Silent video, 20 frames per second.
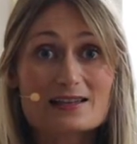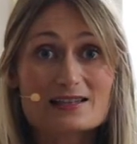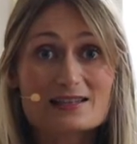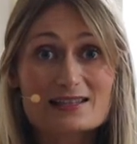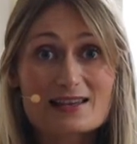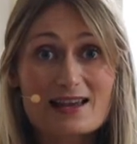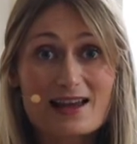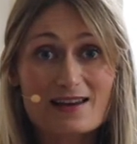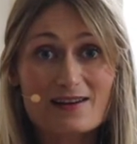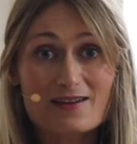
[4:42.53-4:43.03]

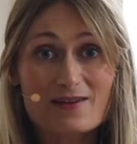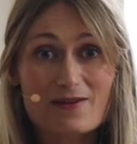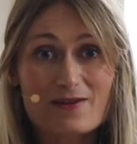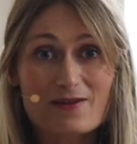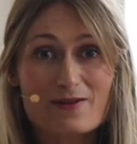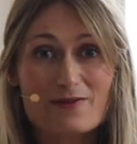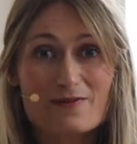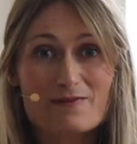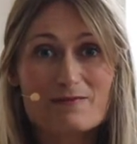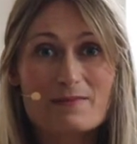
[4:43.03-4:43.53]
set
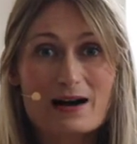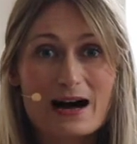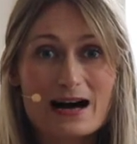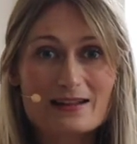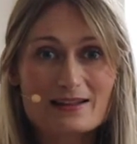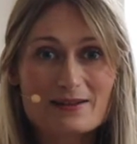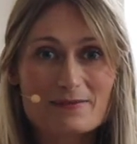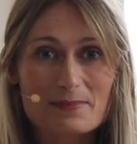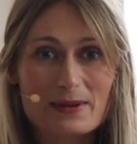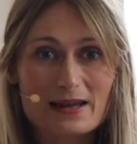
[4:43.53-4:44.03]
of
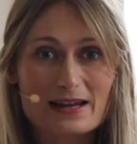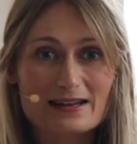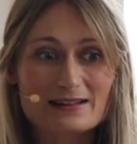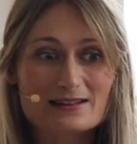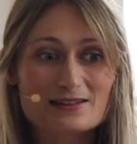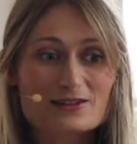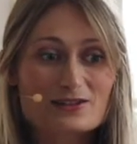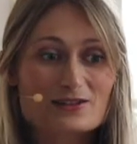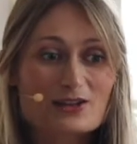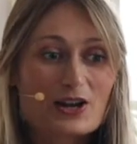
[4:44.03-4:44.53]
mala
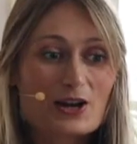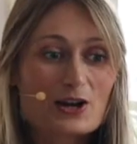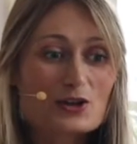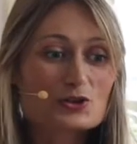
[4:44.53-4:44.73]
beads,